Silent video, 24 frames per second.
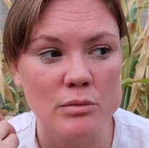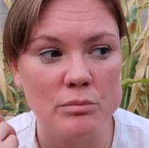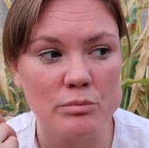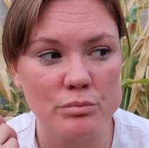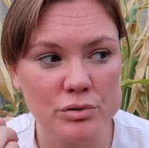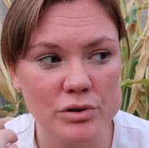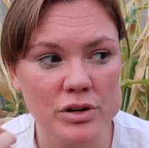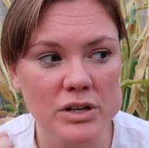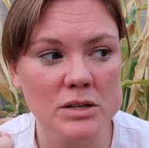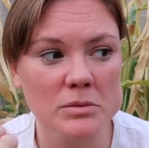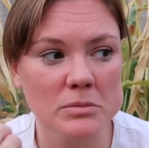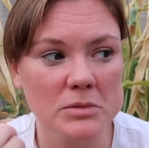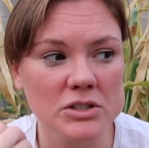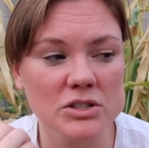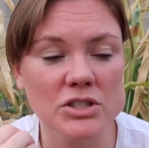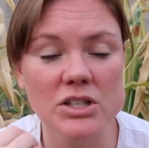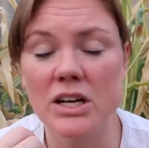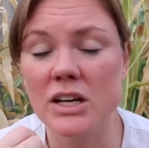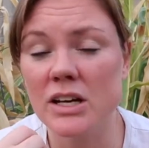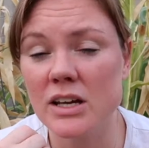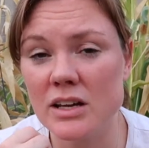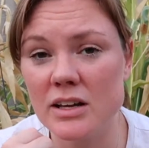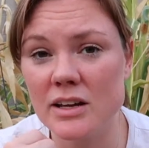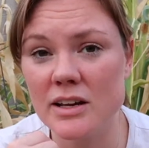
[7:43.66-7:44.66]
Pretty much
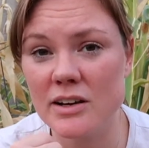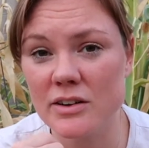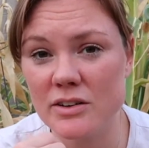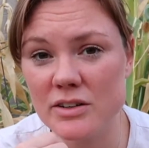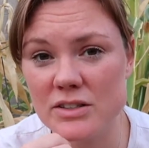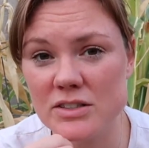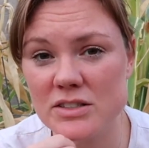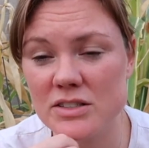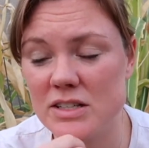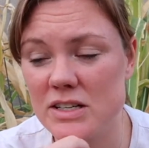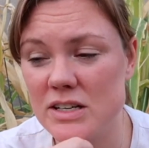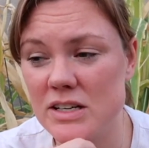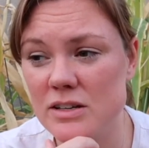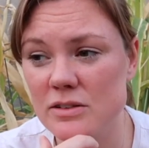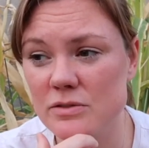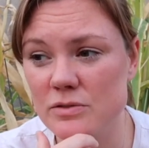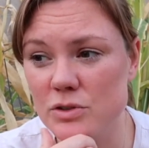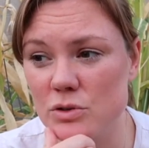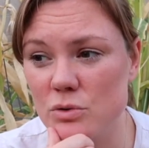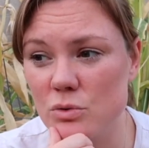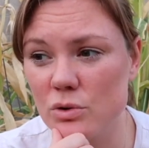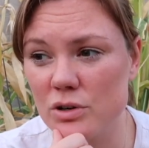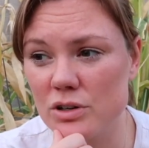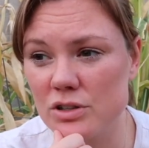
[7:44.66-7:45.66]
I can guarantee if
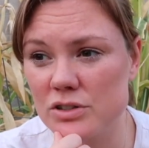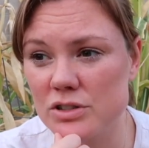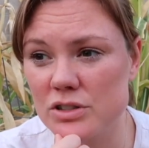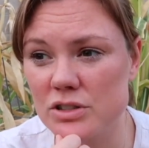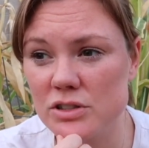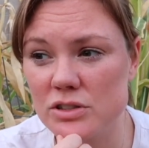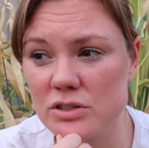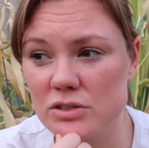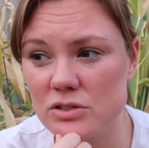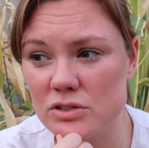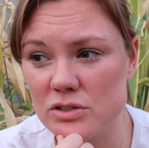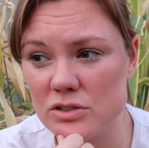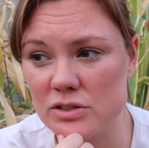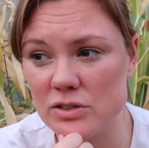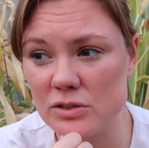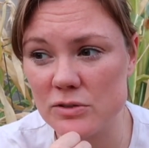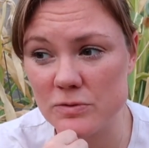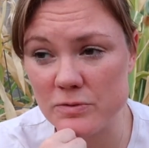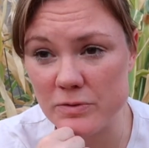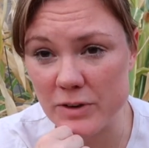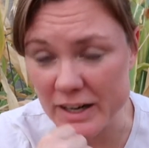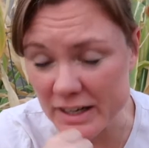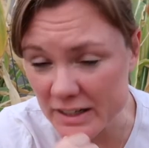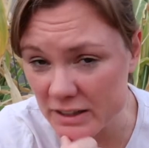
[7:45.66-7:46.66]
you were to, to
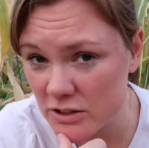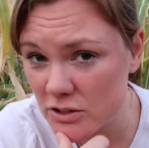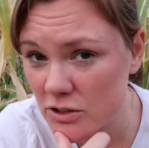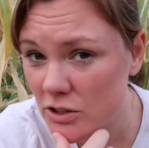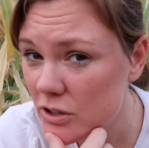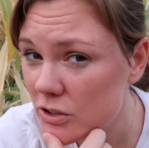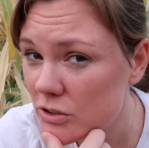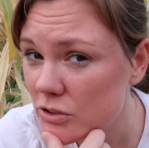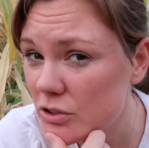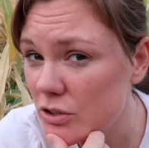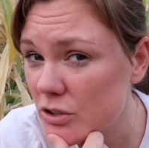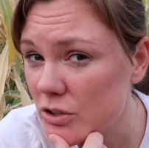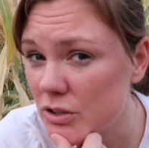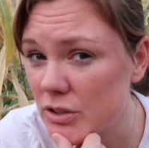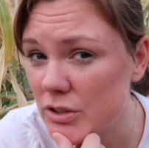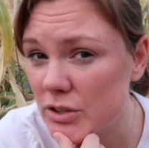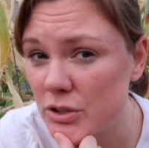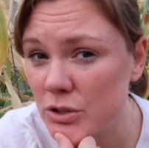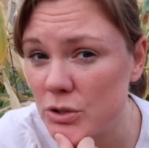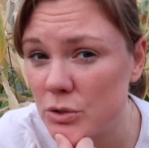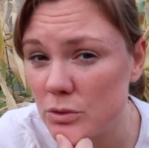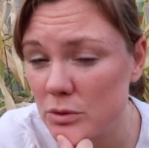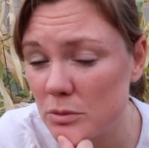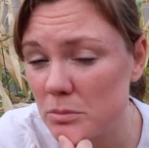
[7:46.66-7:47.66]
find a doctor
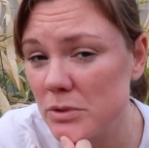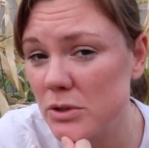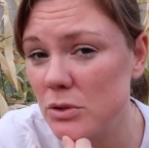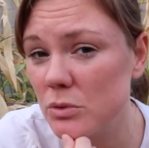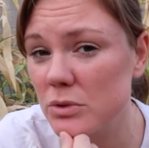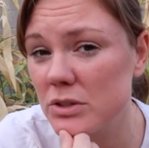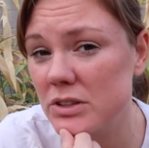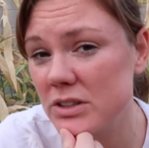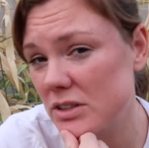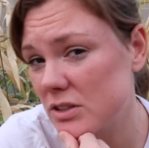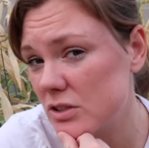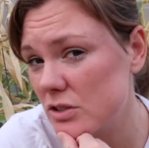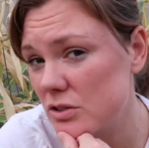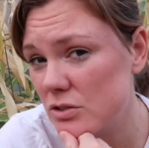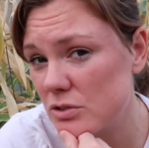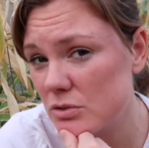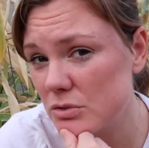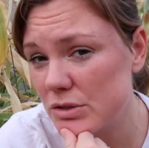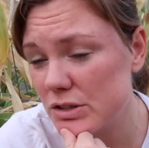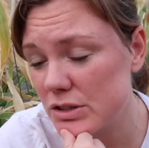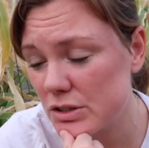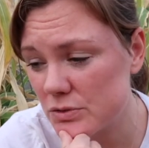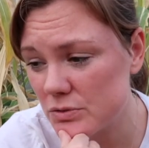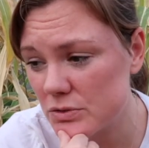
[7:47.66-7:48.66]
who would be willing to
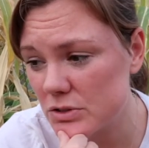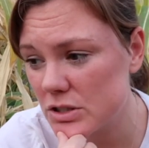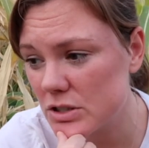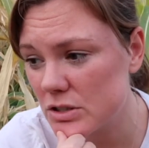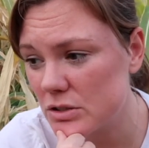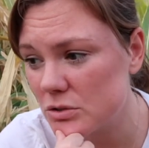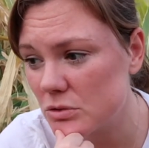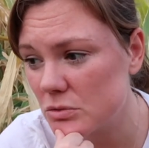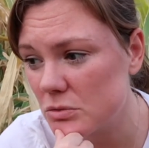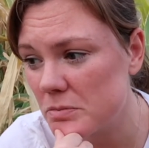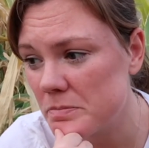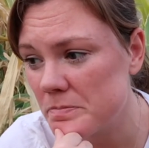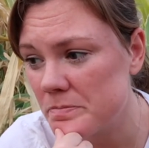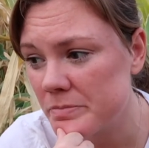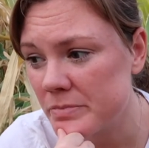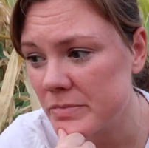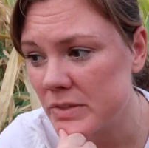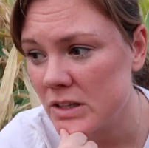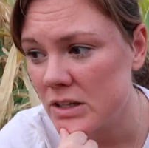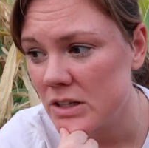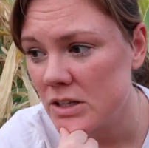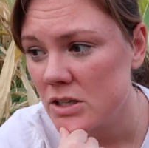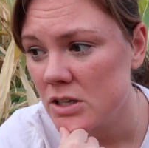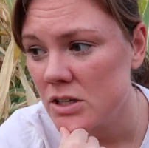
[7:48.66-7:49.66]
do this for you,
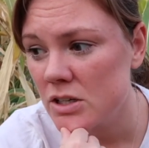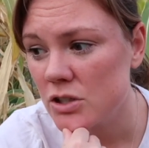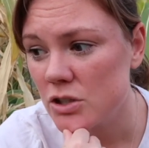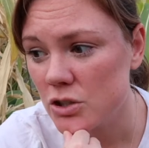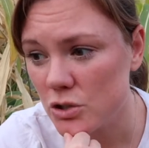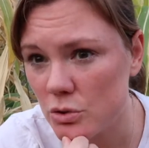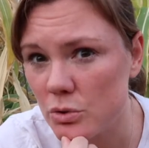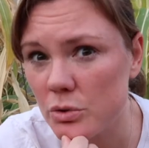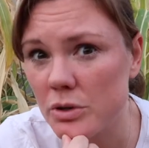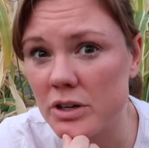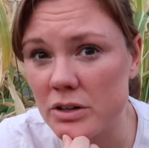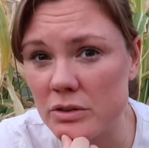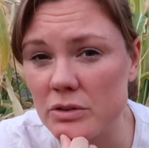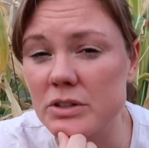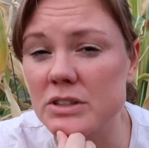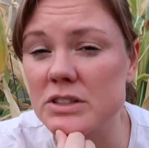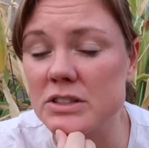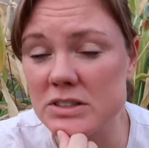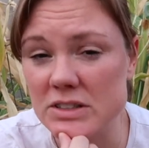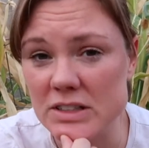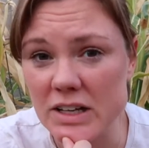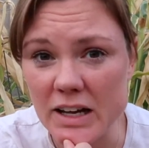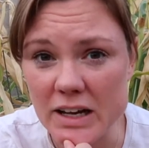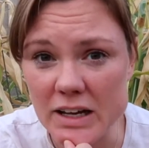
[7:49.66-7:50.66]
you are going
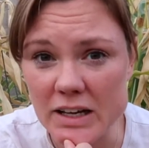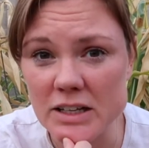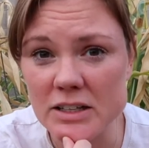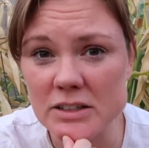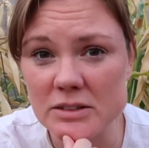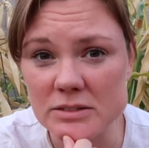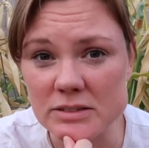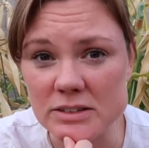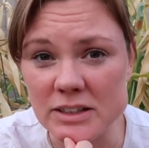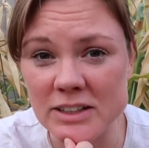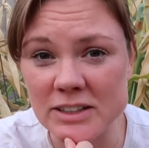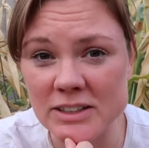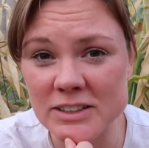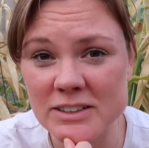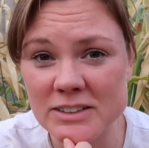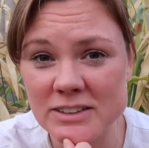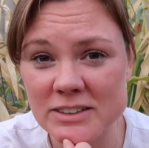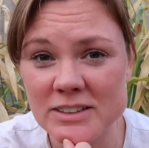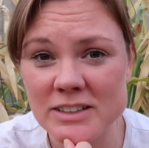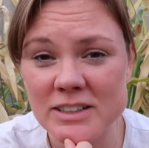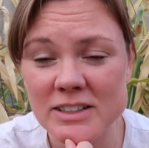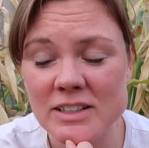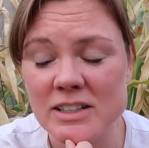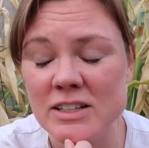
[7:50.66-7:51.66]
to die.
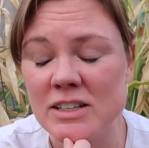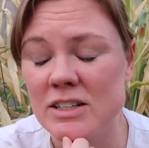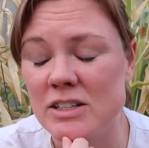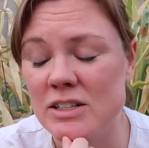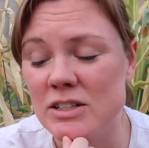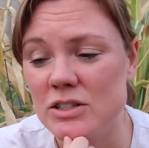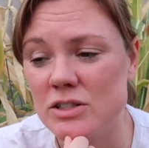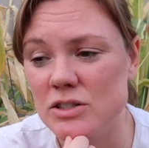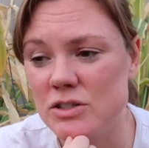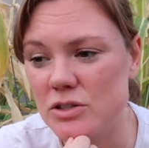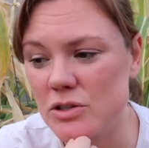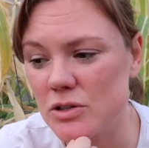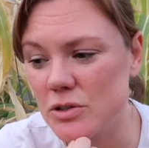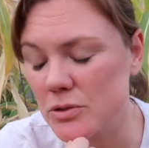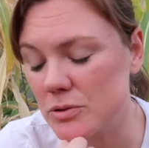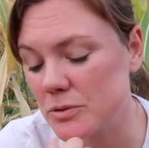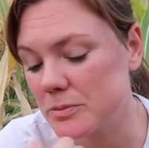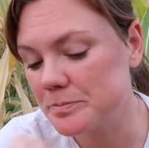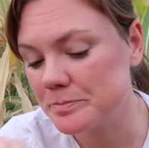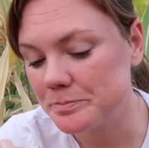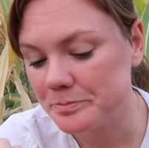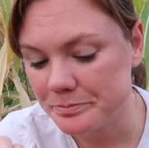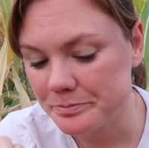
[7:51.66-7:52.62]
so